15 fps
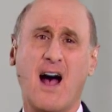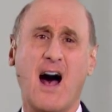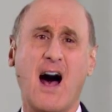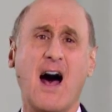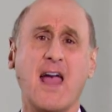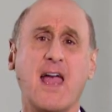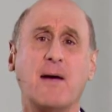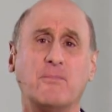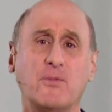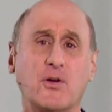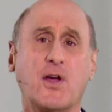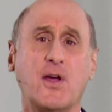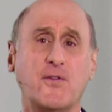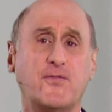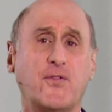I am
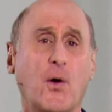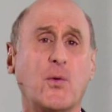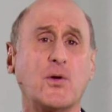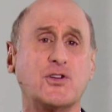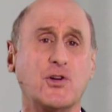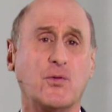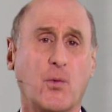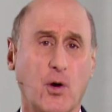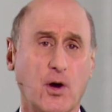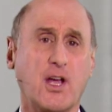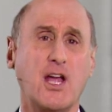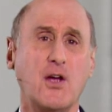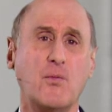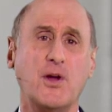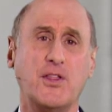looking forward to
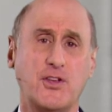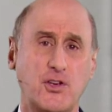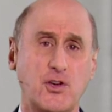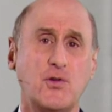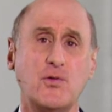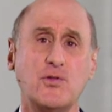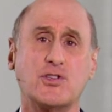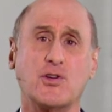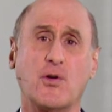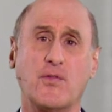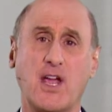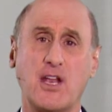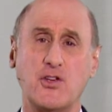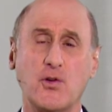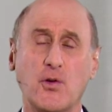working with you so
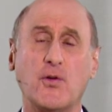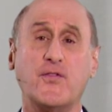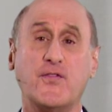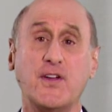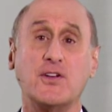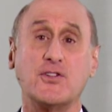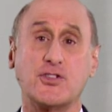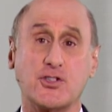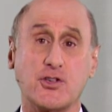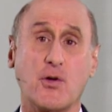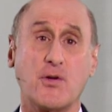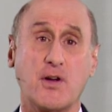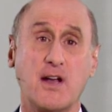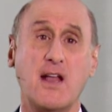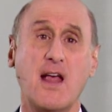that you'll feel
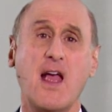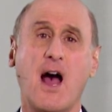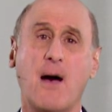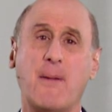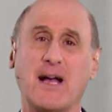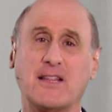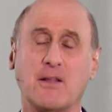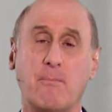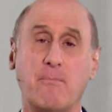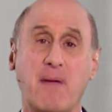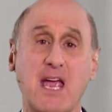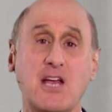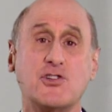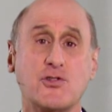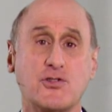certain about the
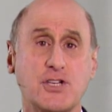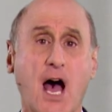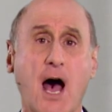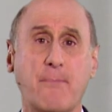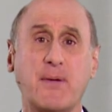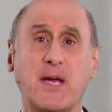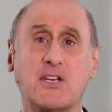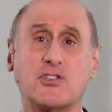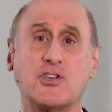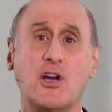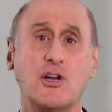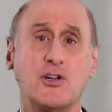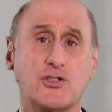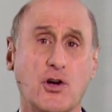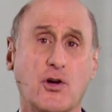major topics,
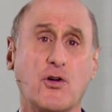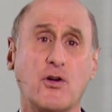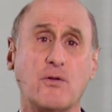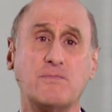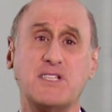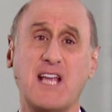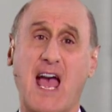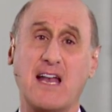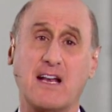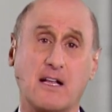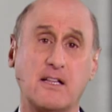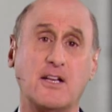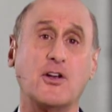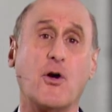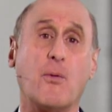terms,
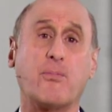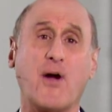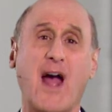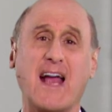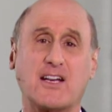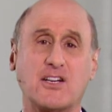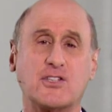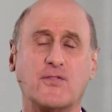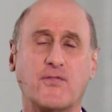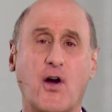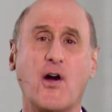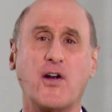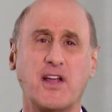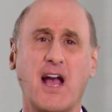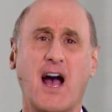and clinical practice of
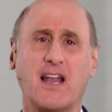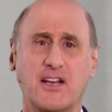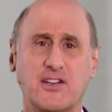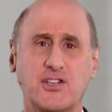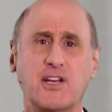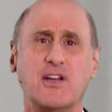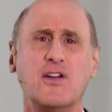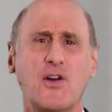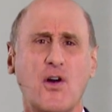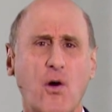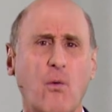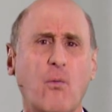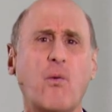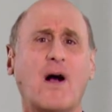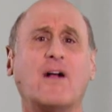cardiology.
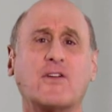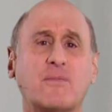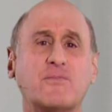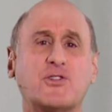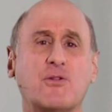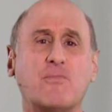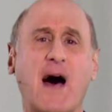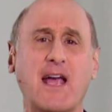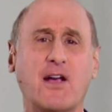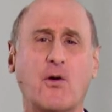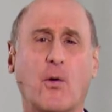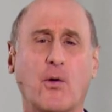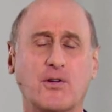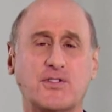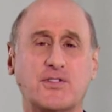Welcome to my
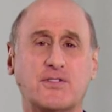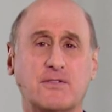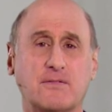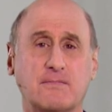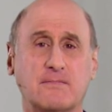course.